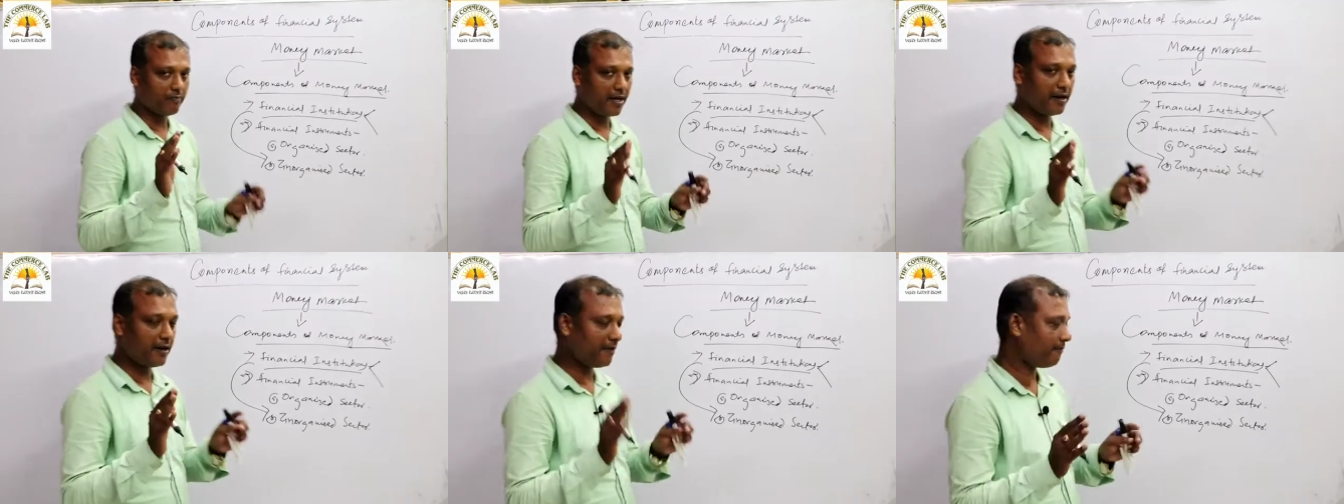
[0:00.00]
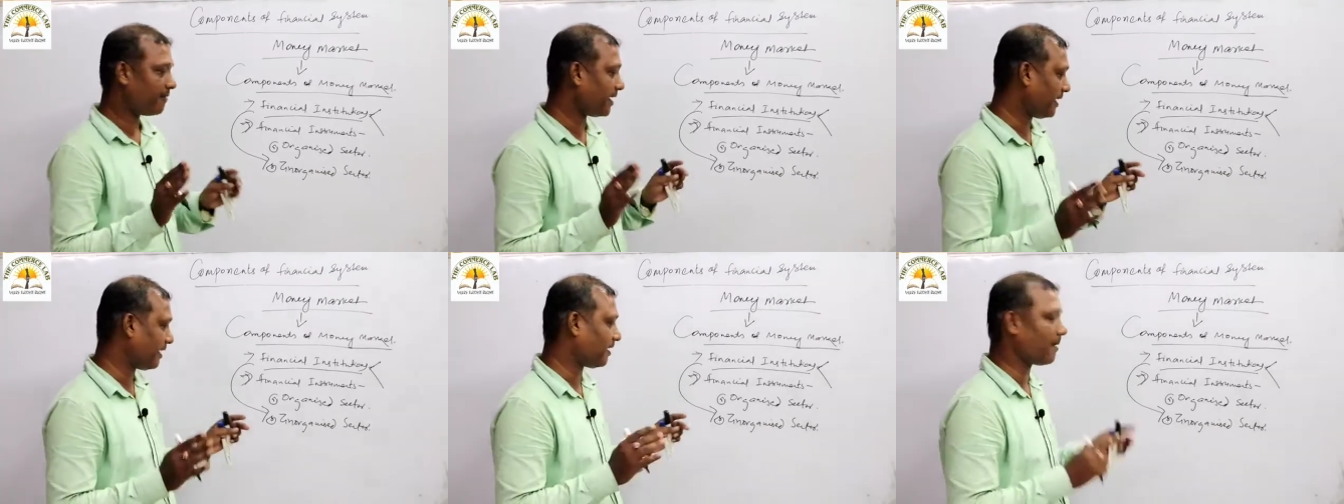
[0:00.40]
Be
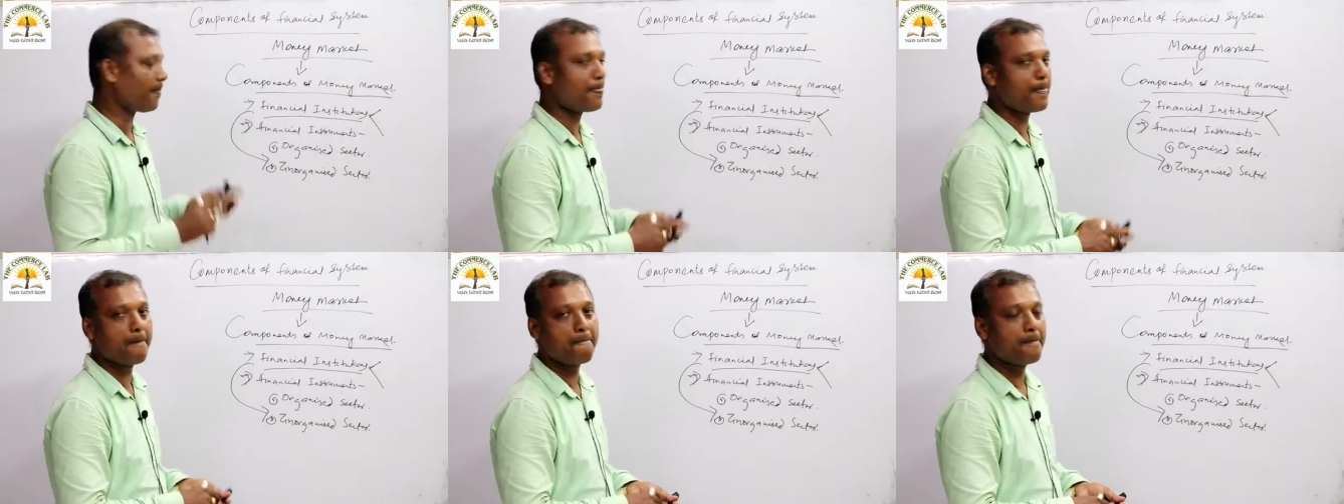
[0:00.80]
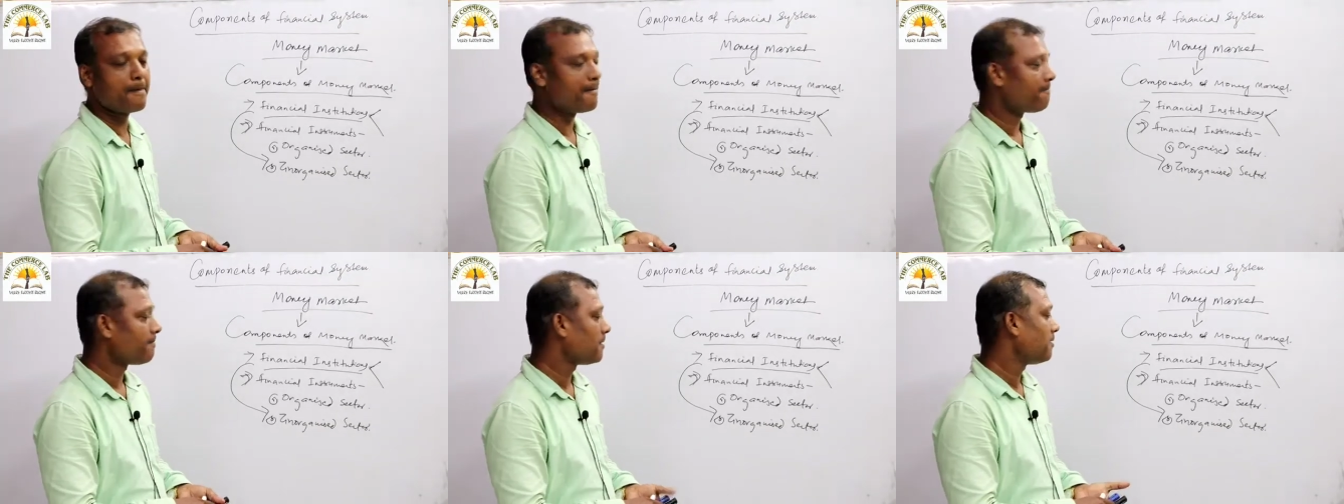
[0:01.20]
practical.
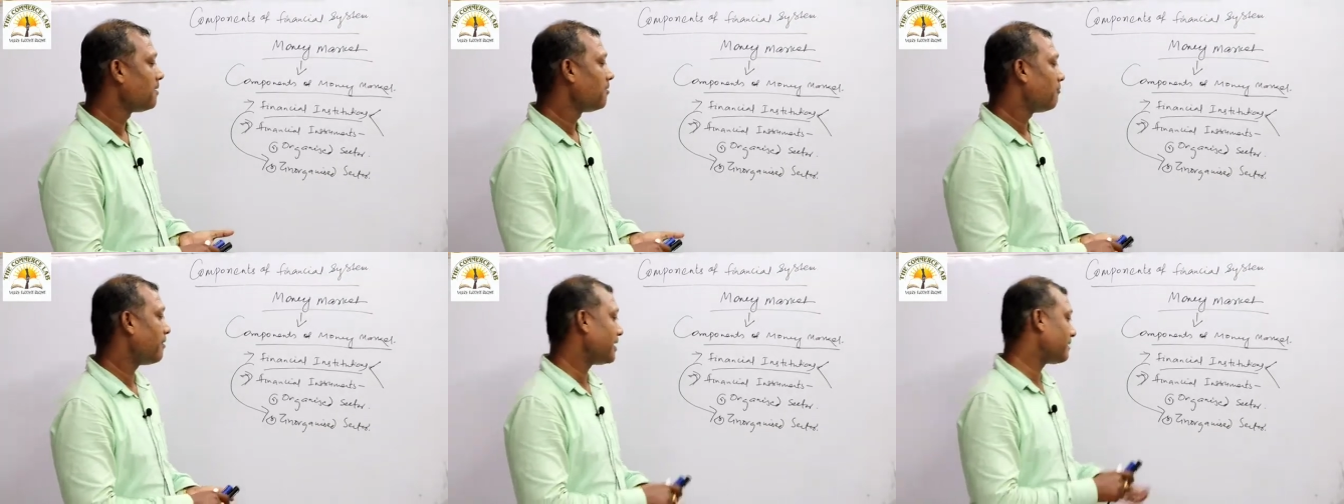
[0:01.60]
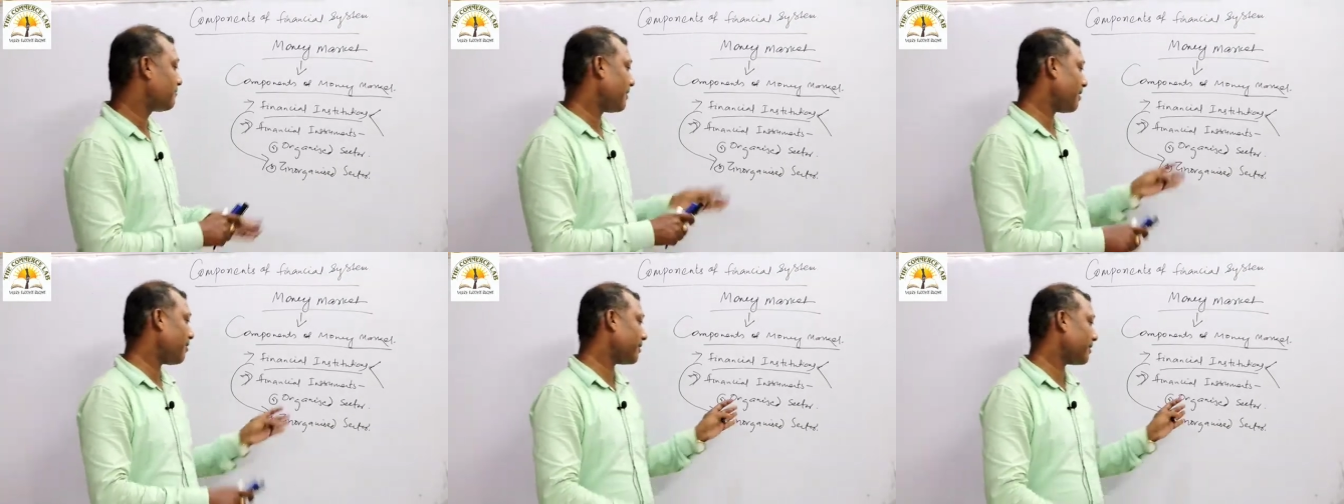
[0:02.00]
What
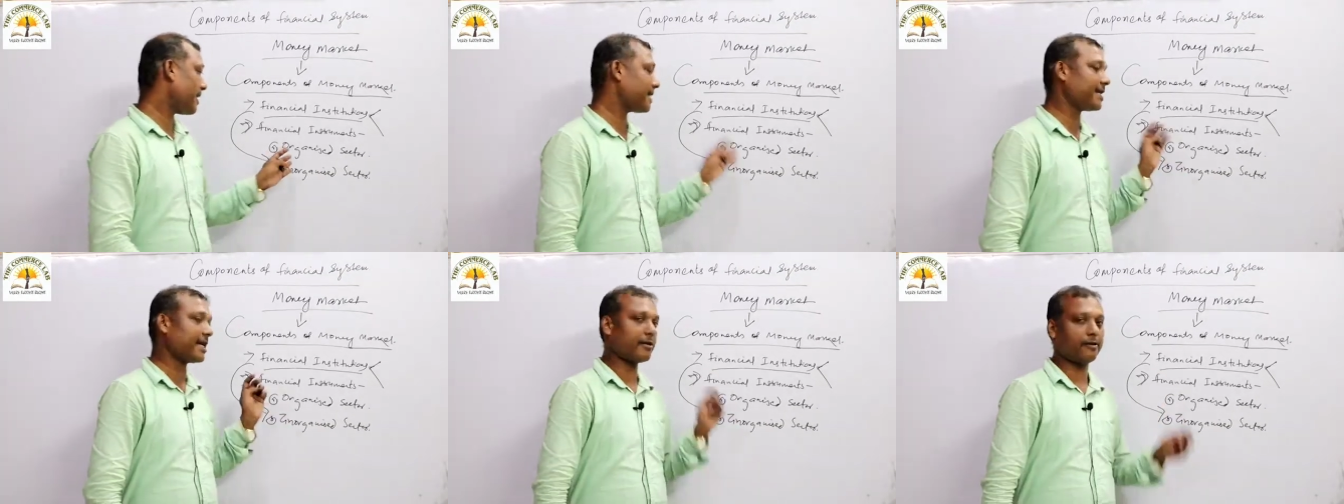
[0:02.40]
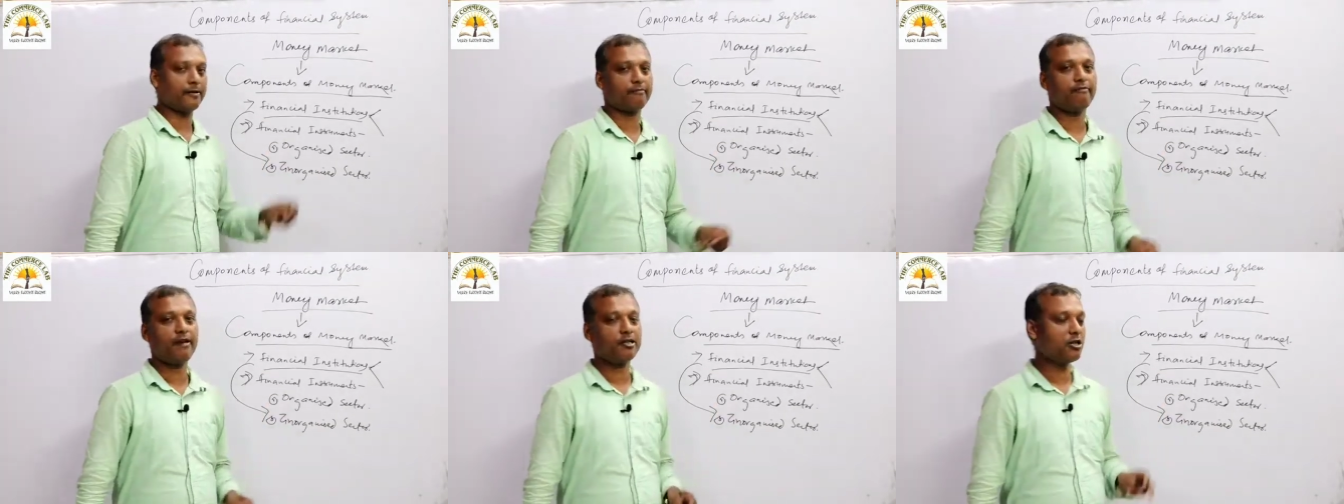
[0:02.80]
is organized sector?